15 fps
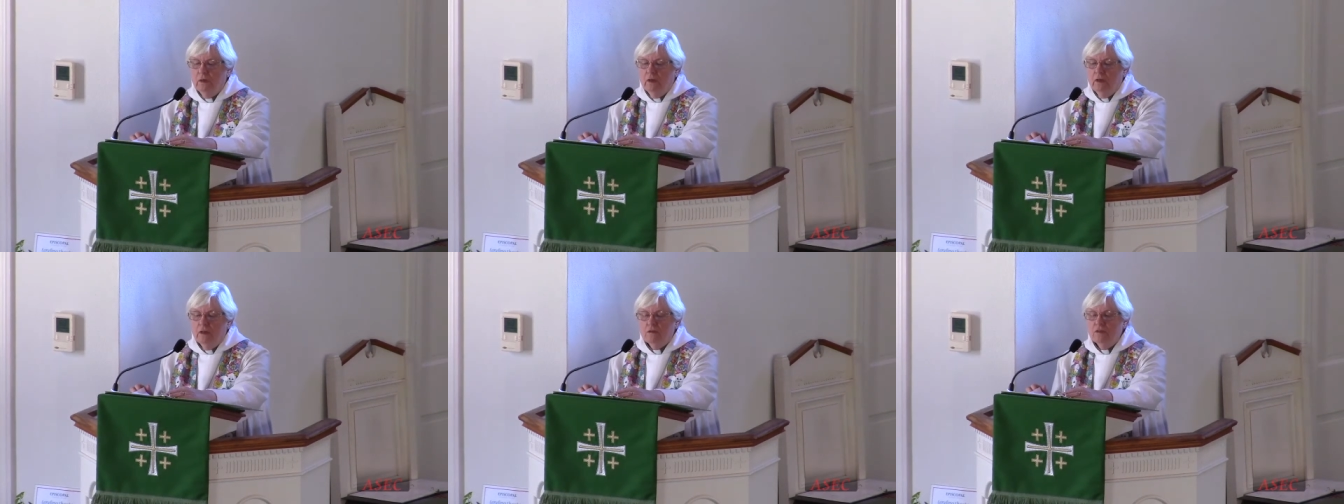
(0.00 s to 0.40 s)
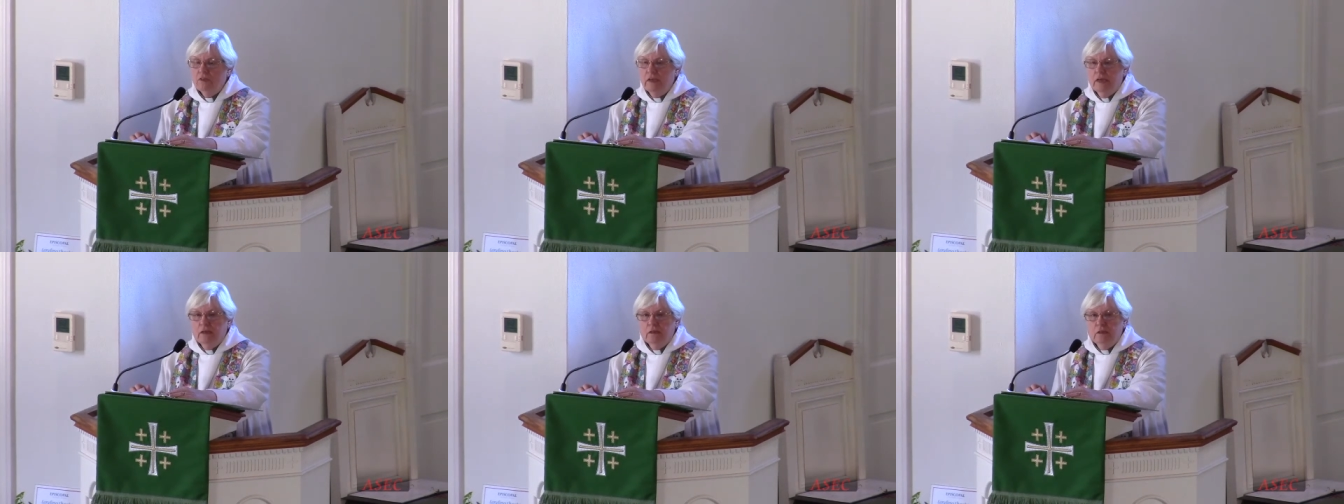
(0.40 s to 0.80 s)
And
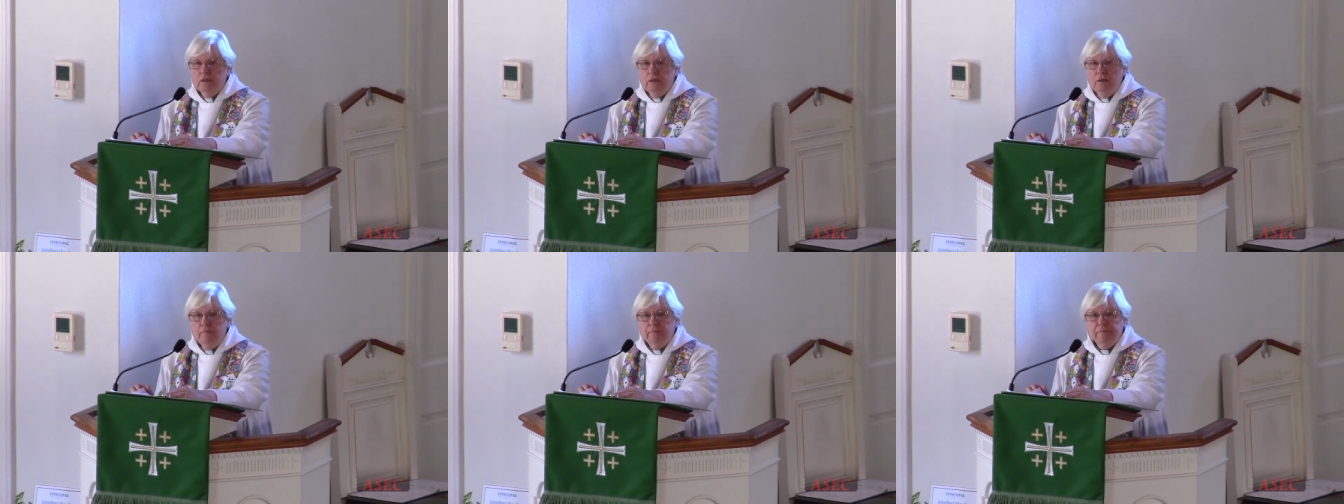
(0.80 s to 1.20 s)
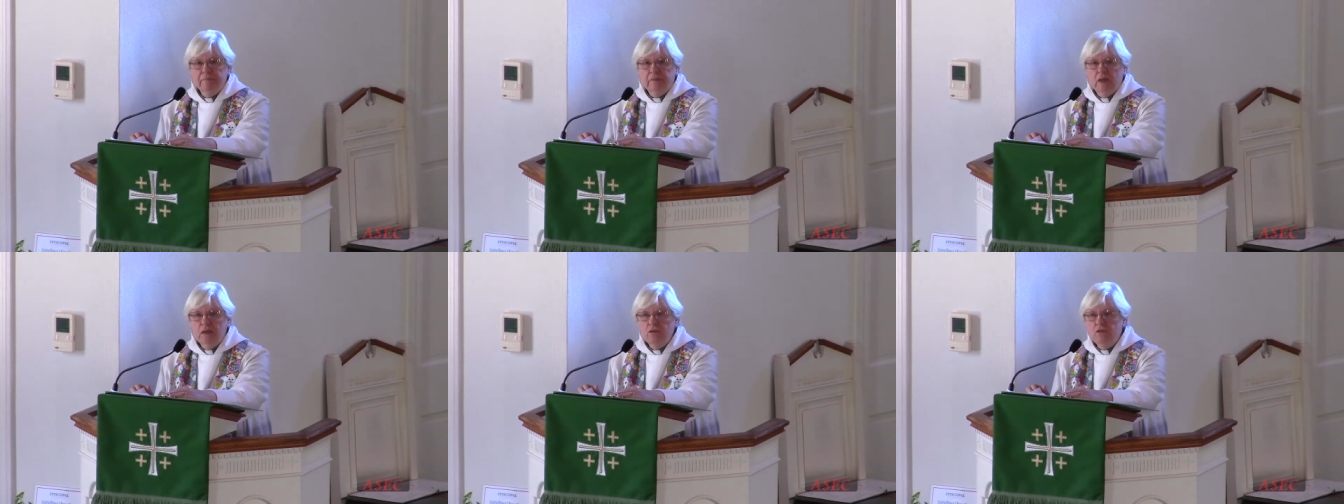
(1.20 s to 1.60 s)
sadly,
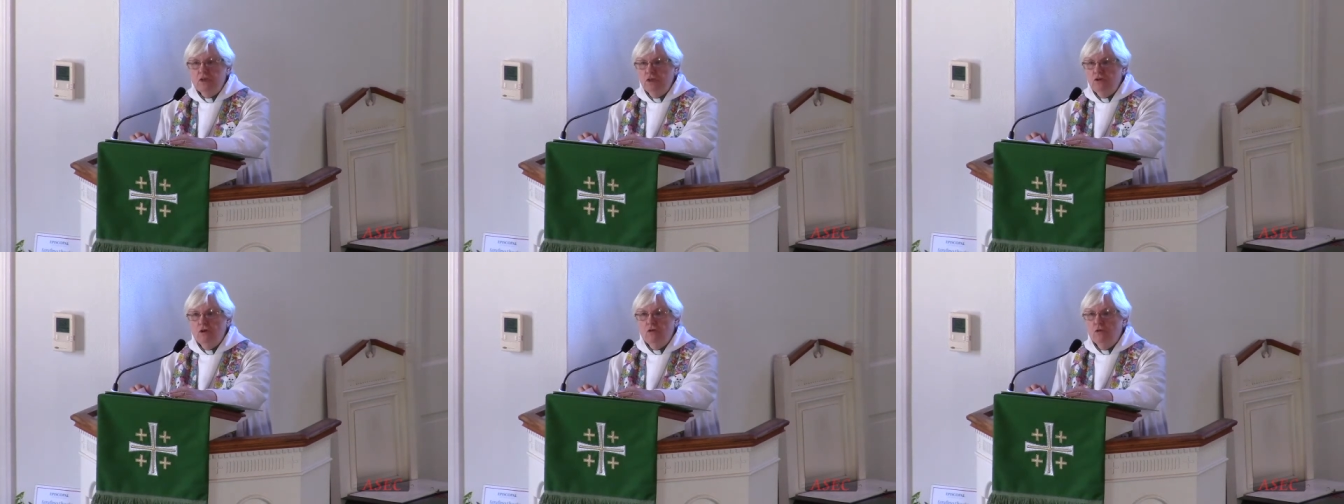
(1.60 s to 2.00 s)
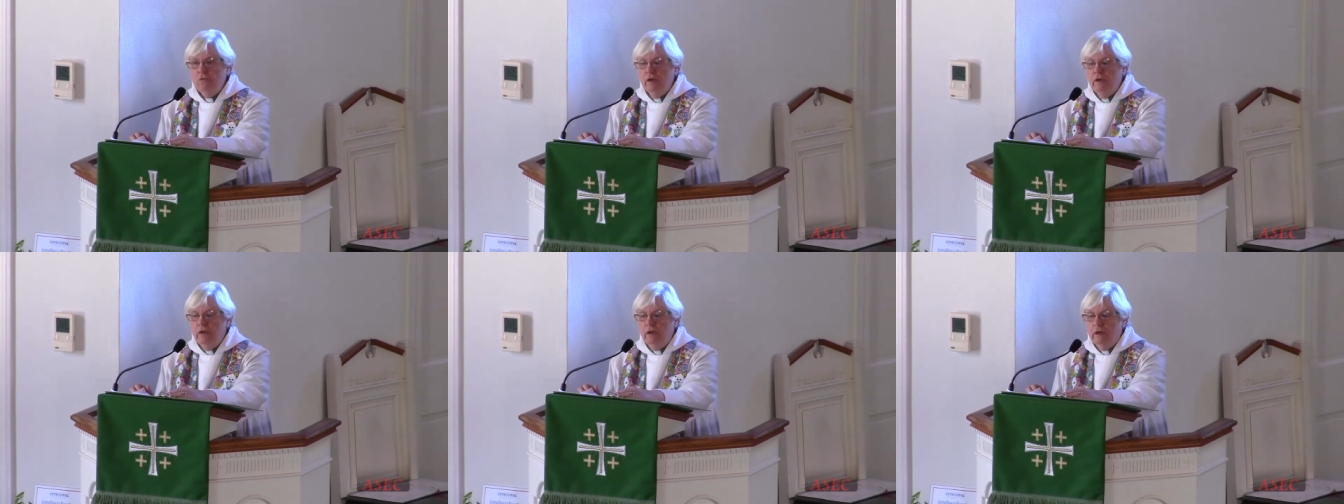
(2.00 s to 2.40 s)
I see no
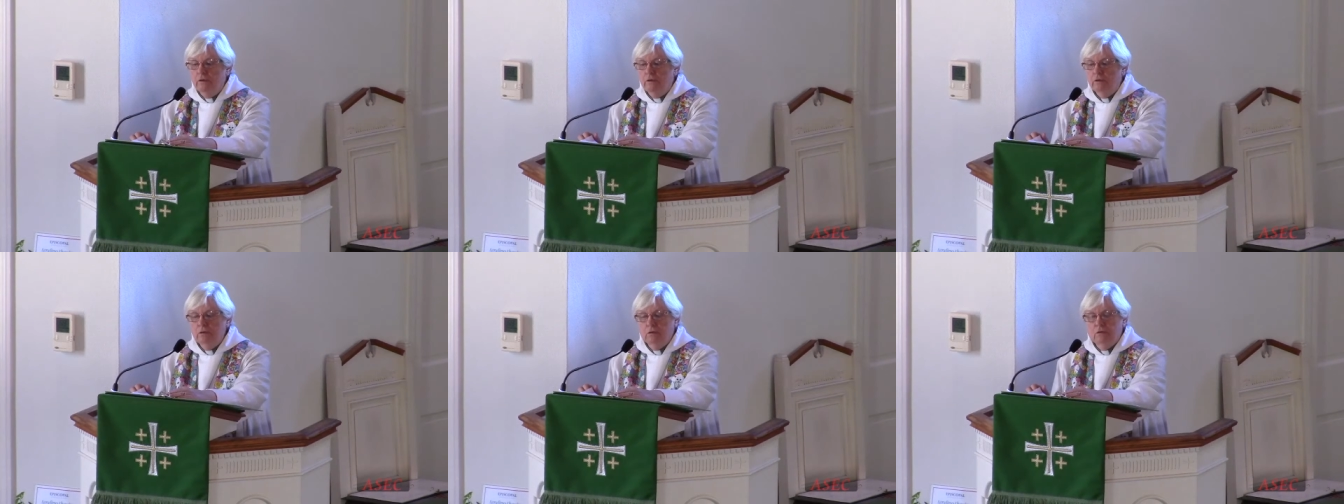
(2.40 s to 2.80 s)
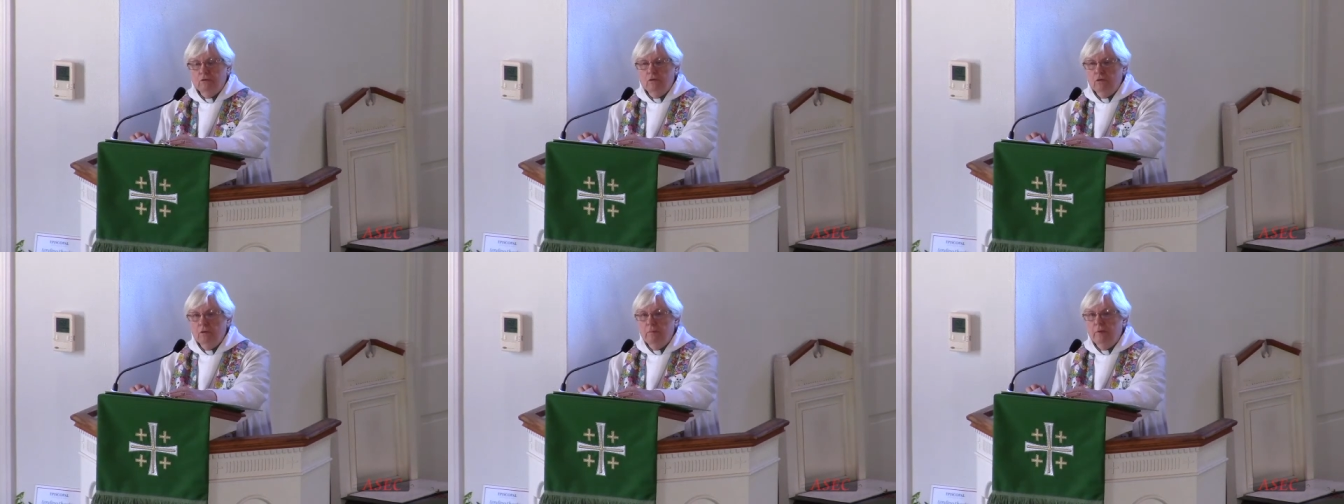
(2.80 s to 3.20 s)
end
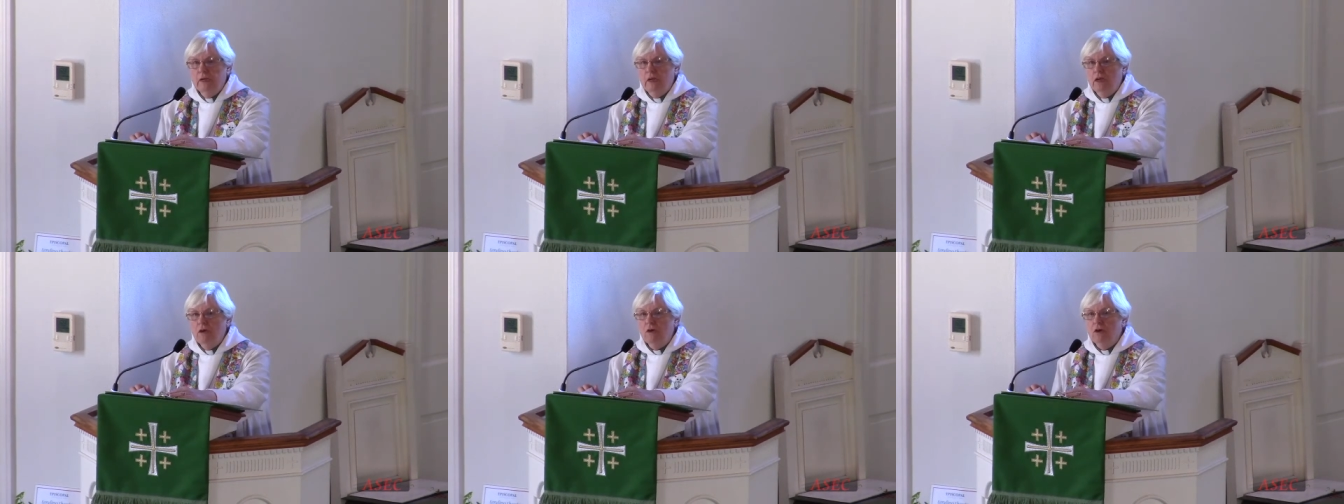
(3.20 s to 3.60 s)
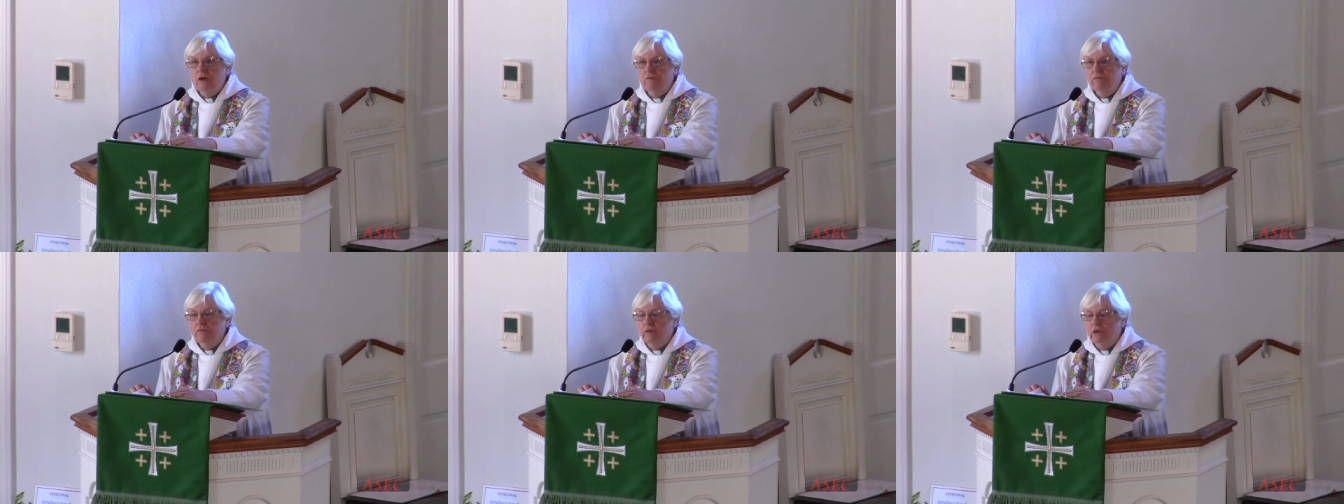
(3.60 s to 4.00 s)
to the many
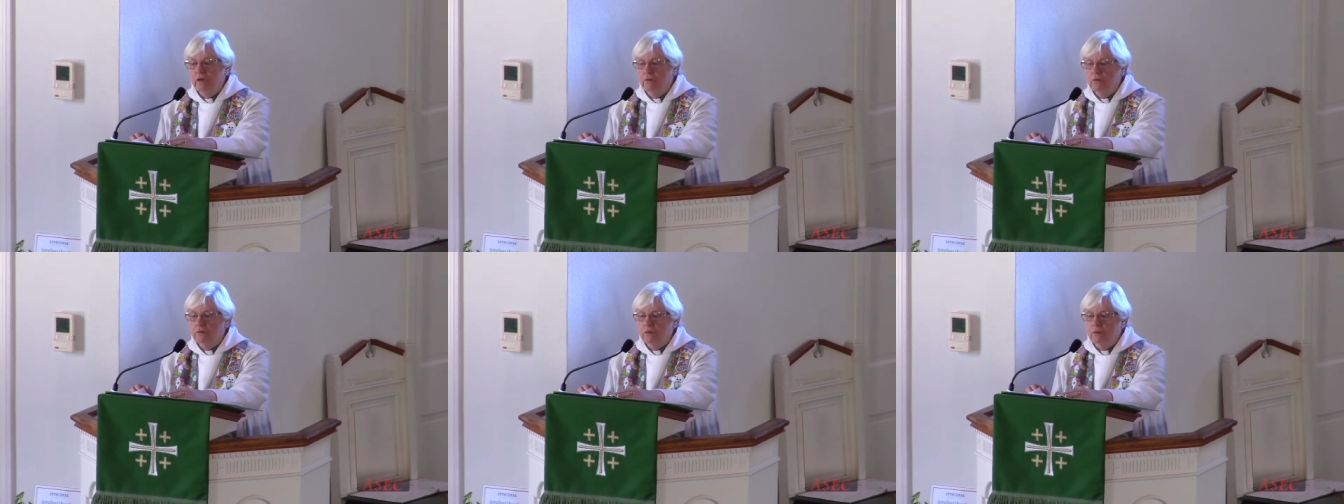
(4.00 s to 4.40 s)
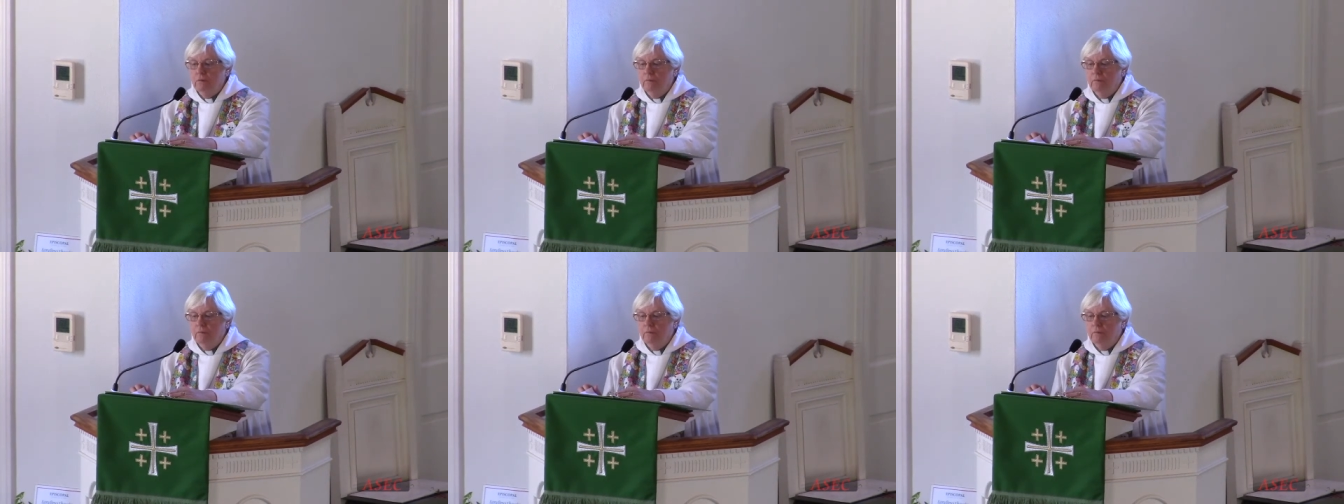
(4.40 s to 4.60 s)
conflicts.